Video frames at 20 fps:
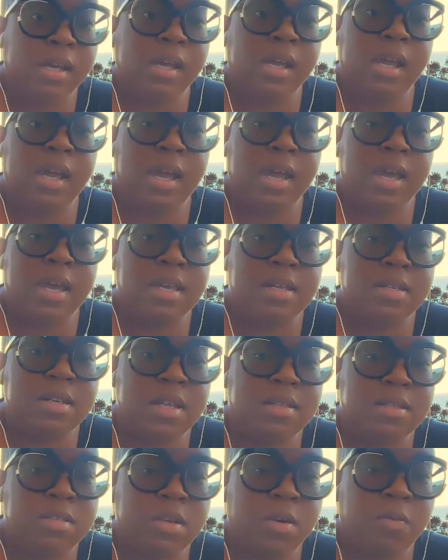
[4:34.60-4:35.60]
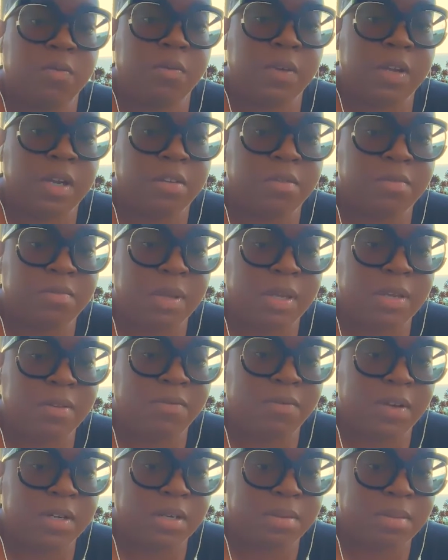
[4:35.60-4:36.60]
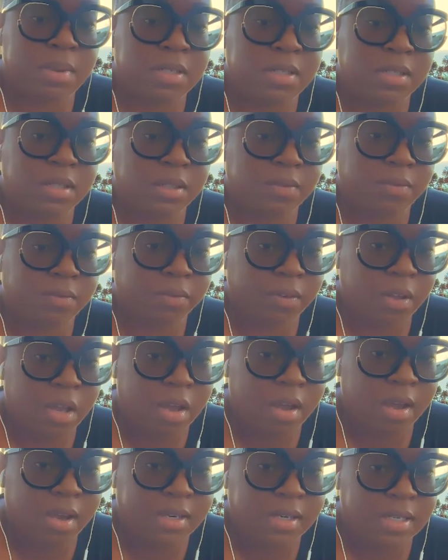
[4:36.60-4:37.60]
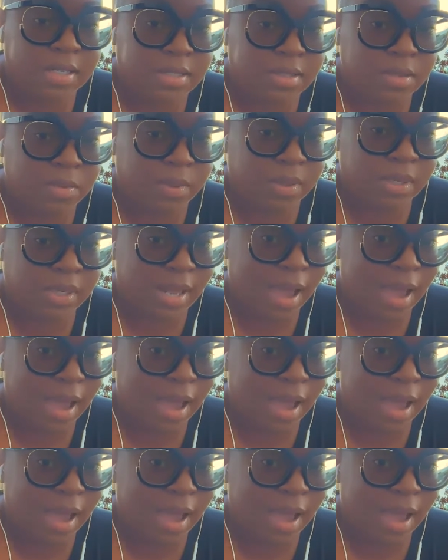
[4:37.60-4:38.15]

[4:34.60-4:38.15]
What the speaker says: And so fear of being fundamentally flawed is the one that